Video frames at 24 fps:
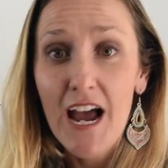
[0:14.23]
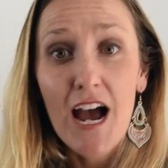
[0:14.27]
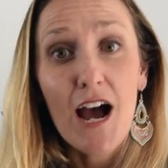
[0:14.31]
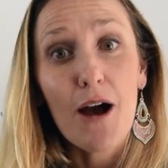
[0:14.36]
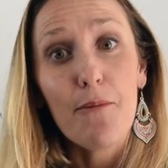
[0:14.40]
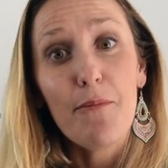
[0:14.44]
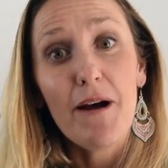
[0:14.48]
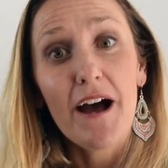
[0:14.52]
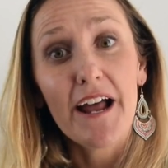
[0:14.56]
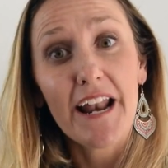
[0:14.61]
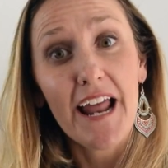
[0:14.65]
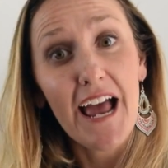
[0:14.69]

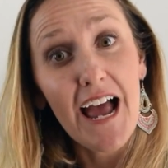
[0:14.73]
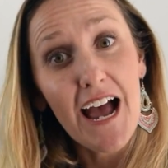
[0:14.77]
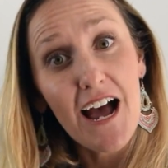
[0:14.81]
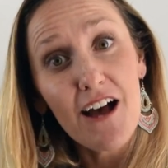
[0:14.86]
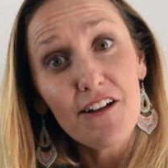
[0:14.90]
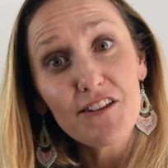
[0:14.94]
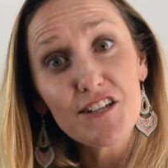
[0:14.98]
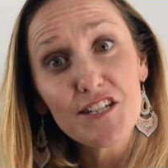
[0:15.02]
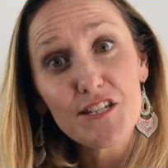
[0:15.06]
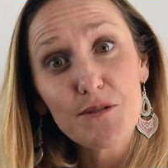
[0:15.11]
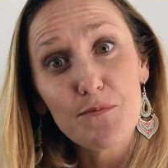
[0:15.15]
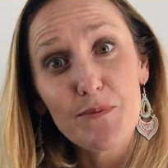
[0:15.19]
about how
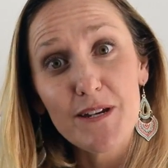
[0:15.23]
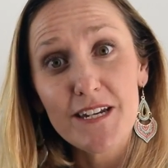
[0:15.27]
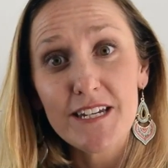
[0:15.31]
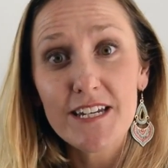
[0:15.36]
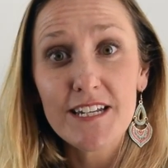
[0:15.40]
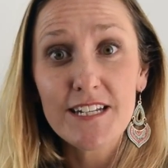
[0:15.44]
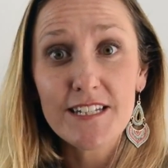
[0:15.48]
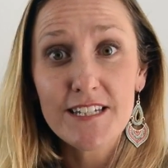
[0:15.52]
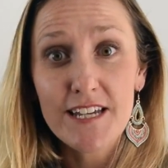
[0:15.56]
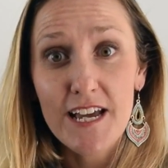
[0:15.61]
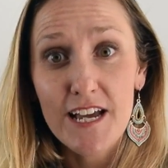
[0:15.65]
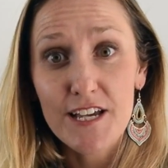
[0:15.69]
the
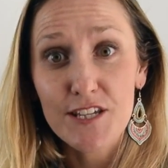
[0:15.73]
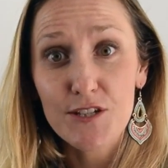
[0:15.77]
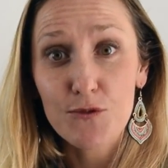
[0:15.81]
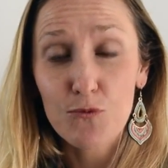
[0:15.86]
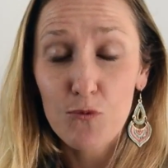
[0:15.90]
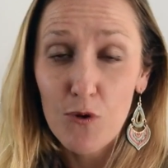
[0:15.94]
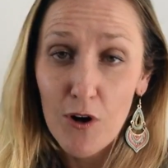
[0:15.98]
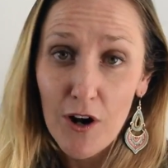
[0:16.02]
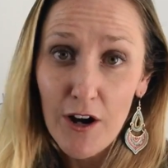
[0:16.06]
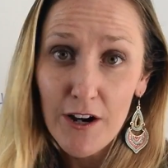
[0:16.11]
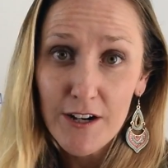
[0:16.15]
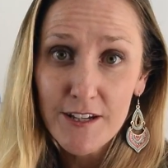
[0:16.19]
speaking test
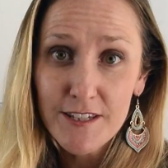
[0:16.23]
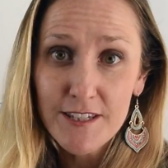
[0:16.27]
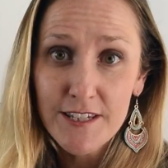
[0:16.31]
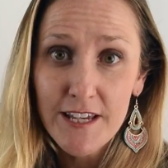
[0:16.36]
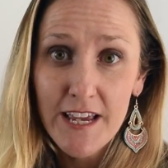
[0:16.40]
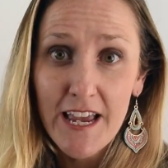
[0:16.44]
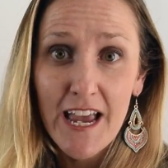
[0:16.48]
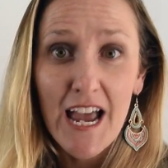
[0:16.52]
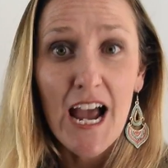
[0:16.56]
works